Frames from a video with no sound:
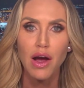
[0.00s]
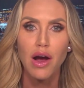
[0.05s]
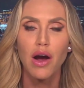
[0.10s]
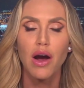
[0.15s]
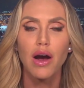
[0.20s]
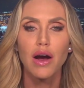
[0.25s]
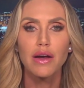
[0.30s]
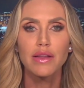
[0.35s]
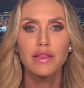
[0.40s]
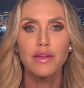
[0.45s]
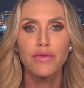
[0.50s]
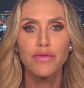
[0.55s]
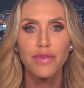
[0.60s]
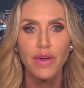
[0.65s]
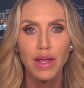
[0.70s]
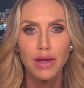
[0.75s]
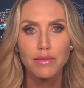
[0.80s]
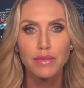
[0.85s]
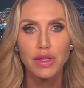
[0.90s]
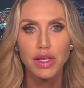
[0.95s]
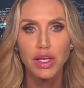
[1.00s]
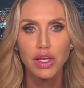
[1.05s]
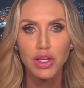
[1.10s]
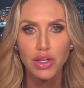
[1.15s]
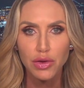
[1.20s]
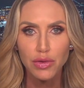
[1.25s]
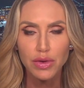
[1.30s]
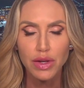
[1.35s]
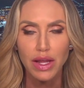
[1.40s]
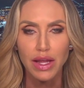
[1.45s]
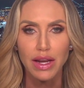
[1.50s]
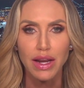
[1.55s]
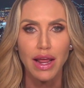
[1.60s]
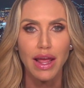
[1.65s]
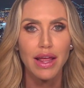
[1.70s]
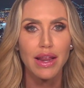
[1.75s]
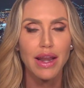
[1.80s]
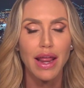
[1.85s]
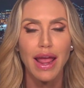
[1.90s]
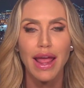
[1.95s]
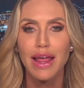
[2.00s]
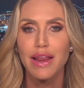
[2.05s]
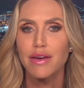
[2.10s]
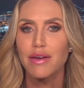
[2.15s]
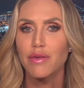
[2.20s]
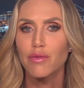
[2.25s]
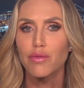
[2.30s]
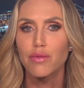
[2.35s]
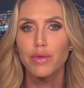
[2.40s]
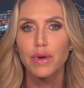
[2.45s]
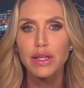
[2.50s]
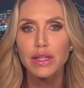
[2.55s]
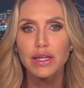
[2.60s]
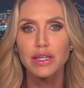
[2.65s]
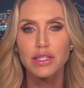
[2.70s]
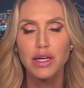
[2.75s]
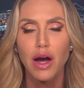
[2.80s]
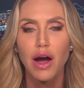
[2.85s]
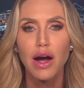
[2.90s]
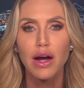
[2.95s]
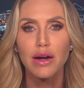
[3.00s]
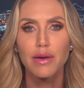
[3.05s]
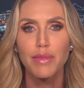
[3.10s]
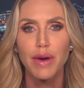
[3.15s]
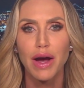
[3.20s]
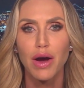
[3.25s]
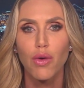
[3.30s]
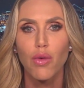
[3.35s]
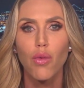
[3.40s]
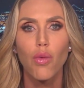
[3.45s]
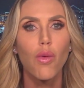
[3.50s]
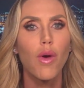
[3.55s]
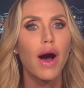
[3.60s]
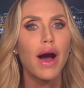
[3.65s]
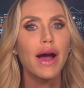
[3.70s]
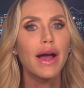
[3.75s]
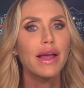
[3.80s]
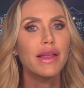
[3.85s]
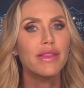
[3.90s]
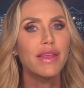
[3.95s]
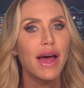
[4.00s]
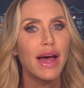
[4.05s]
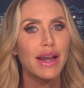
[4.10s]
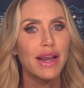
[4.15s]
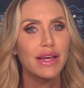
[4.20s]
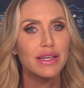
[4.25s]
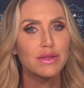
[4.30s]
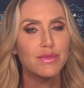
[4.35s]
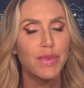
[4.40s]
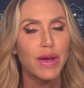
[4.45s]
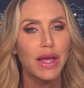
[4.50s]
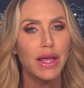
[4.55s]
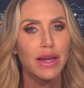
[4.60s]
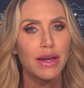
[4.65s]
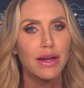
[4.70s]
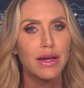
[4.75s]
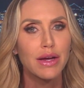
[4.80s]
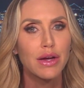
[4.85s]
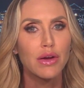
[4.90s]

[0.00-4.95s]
on the family unit and really talk about why that has been